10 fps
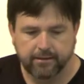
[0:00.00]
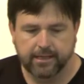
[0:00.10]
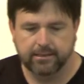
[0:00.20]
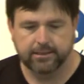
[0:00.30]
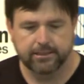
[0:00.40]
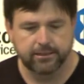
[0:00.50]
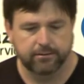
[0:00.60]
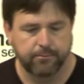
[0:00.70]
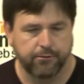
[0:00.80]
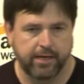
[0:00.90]
Things such
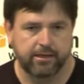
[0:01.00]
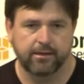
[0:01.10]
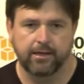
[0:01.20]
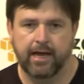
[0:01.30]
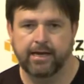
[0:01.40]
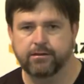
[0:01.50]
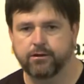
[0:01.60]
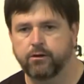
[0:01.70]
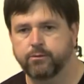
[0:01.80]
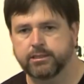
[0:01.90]
as press,
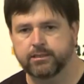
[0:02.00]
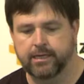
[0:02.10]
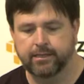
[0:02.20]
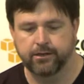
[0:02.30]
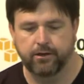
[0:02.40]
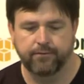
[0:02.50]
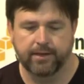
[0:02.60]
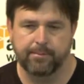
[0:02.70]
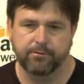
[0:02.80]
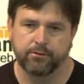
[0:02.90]
ASO, which is SEO for
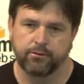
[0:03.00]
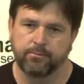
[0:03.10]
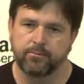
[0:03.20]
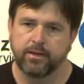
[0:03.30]
the App Store,